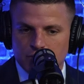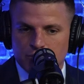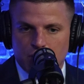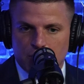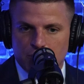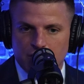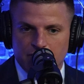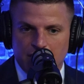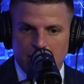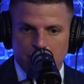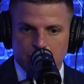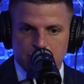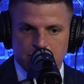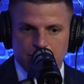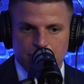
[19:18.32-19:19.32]
property
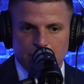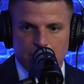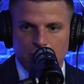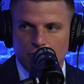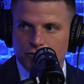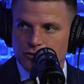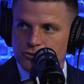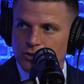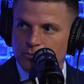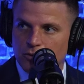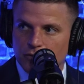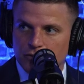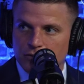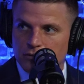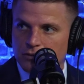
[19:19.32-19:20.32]
values have doubled to
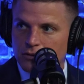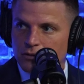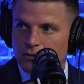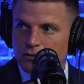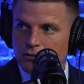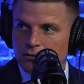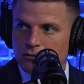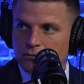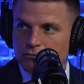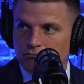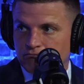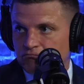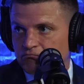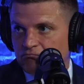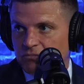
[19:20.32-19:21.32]
tripled
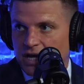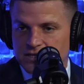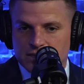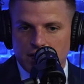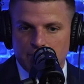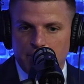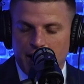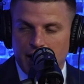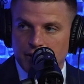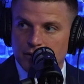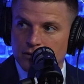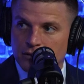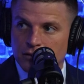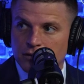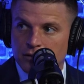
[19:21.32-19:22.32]
that's not bad,
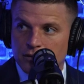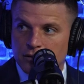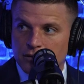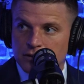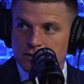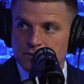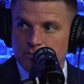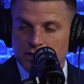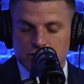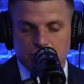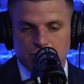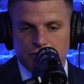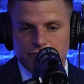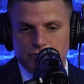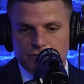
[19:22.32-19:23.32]

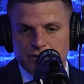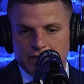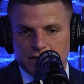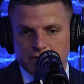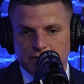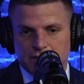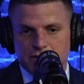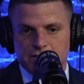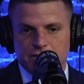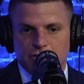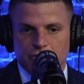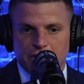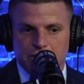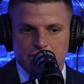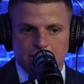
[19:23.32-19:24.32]
especially if you take into
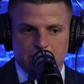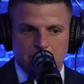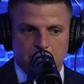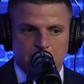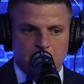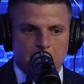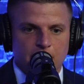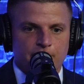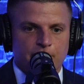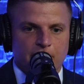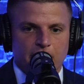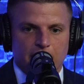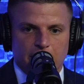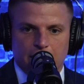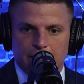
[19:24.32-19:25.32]
consideration
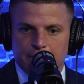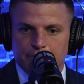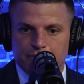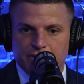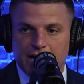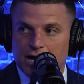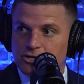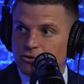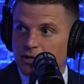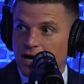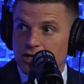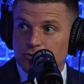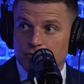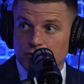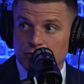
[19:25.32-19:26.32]
um, cash on
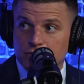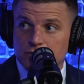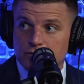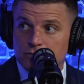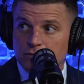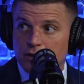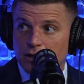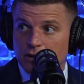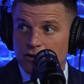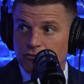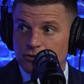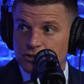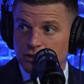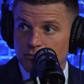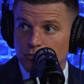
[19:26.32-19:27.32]
cash returns and
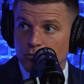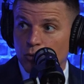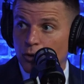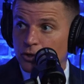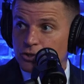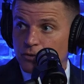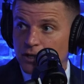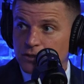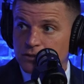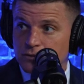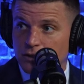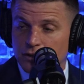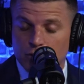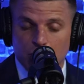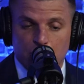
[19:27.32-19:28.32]
leveraging mortgage
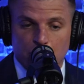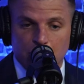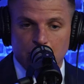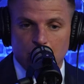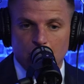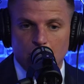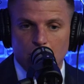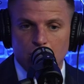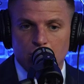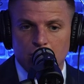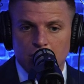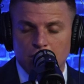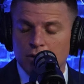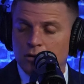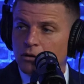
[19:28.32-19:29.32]
rates. And they were pretty low
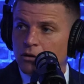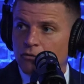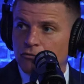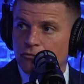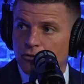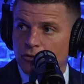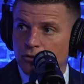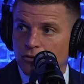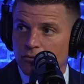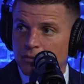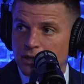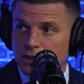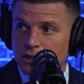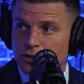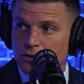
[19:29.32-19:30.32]
for
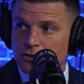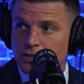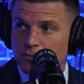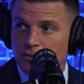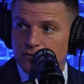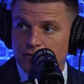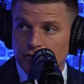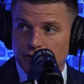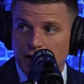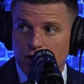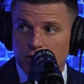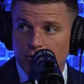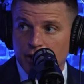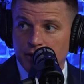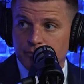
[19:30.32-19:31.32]
many years up until
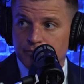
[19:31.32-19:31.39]
now, right?